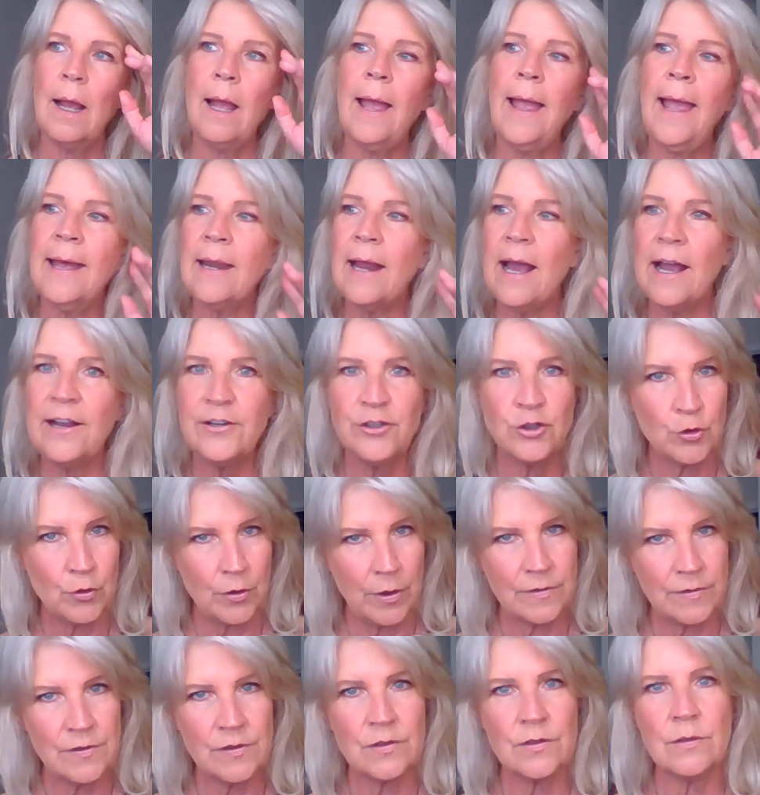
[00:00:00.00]
And I
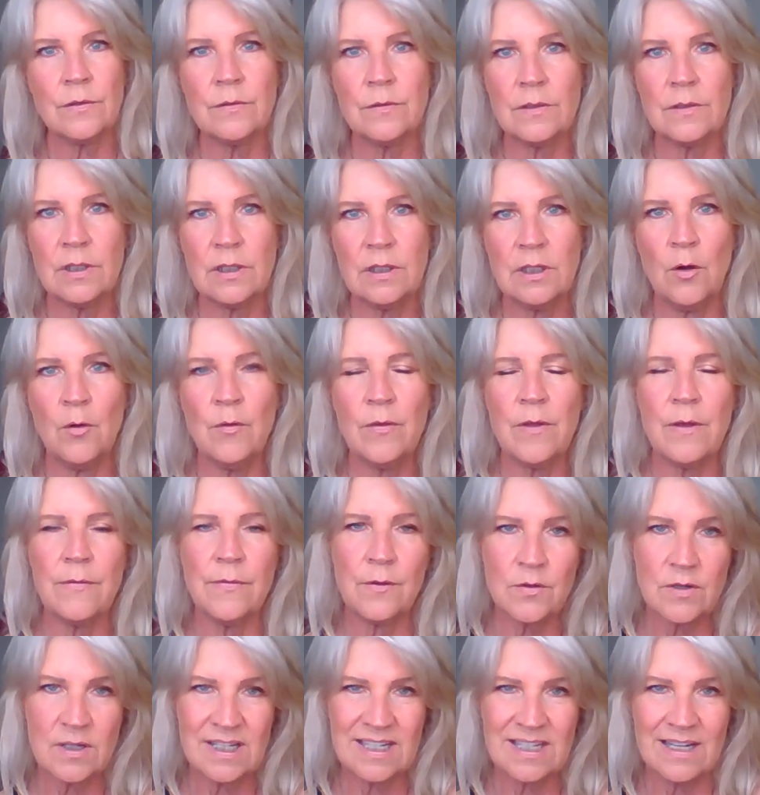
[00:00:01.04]
trust her to know that
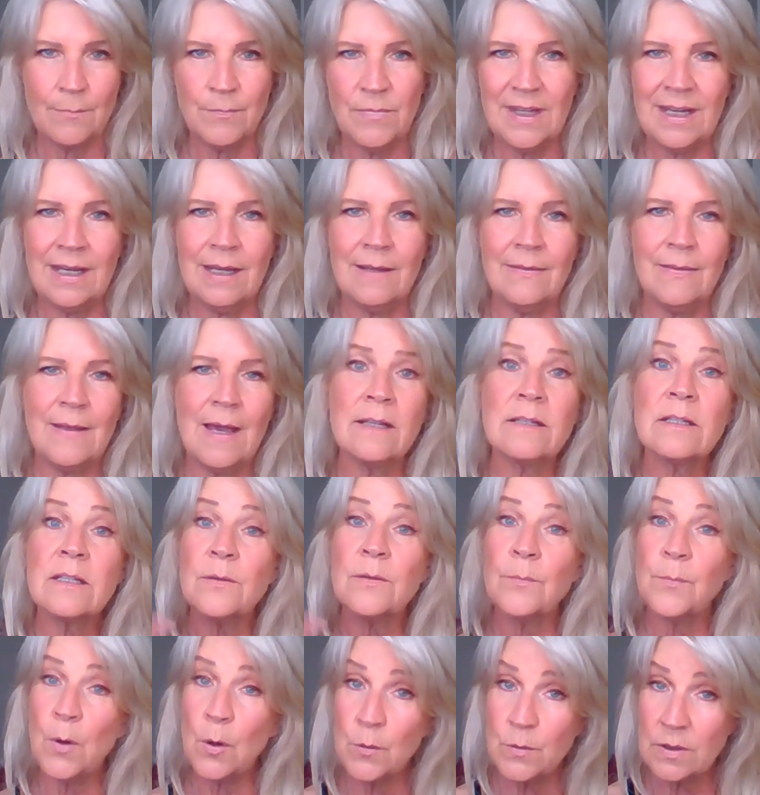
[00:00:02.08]
there's something in that
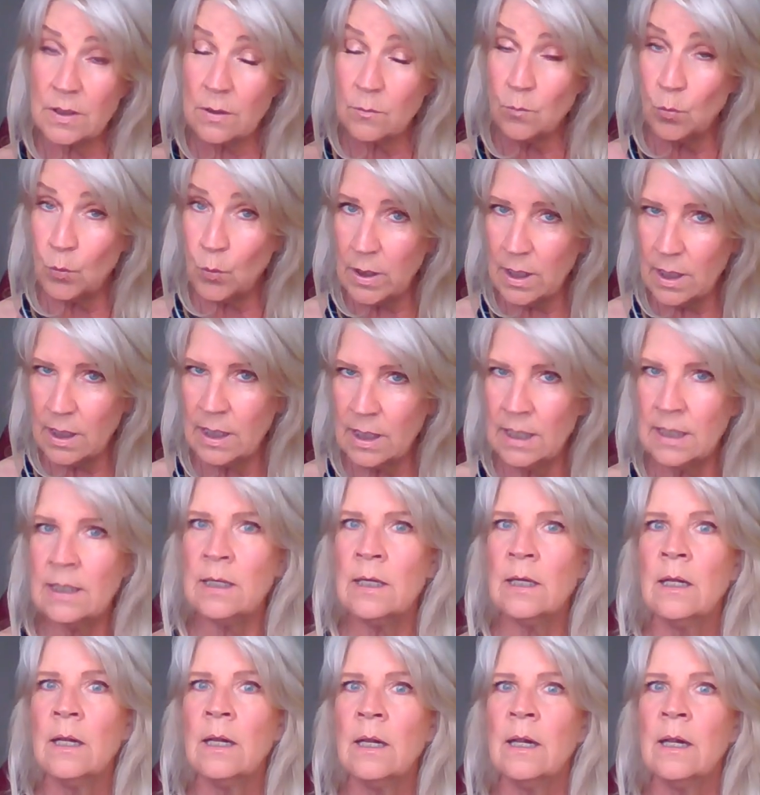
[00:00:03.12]
supposed weed